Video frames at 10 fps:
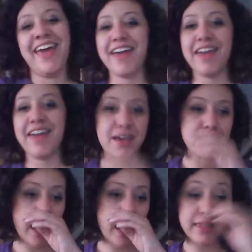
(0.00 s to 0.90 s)

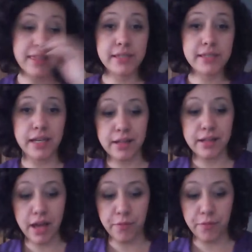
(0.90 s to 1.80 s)
And I think that's it
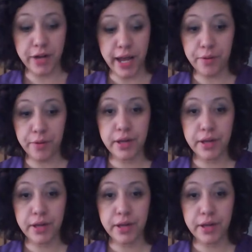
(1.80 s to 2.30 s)
for now.